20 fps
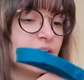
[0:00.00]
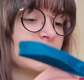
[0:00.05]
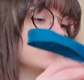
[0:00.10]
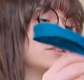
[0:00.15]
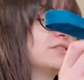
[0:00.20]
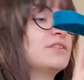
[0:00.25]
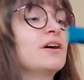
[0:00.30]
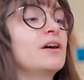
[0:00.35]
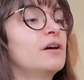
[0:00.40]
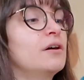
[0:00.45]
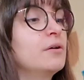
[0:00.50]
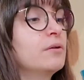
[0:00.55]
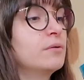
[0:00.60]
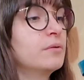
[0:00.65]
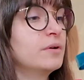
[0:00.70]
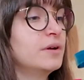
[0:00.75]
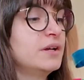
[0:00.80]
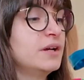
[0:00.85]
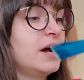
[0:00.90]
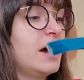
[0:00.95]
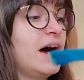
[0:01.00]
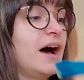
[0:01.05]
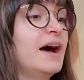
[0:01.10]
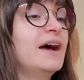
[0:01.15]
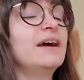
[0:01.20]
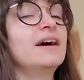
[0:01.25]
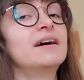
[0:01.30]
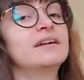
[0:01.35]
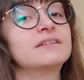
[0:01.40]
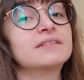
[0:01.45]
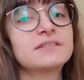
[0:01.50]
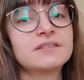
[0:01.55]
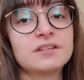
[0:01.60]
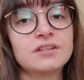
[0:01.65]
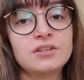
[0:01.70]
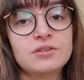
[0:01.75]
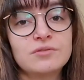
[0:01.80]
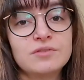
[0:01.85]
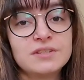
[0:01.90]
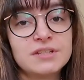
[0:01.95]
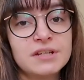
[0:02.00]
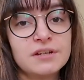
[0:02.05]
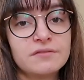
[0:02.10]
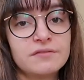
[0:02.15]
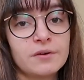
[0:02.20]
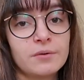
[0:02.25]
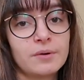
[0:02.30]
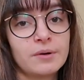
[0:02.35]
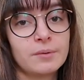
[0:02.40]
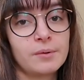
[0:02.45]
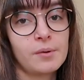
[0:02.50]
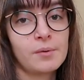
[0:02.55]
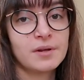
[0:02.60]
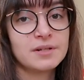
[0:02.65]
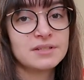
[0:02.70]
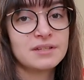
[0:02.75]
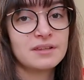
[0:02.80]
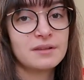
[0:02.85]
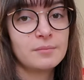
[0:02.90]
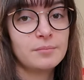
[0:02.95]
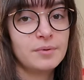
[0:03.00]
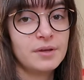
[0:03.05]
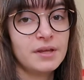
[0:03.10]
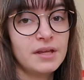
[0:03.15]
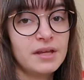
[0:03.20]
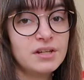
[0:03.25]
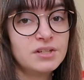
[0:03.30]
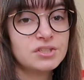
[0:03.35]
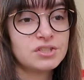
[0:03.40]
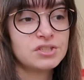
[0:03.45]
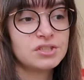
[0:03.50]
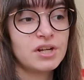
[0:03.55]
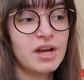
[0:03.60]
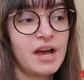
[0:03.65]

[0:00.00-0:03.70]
So I honestly used it for when we went to the beach.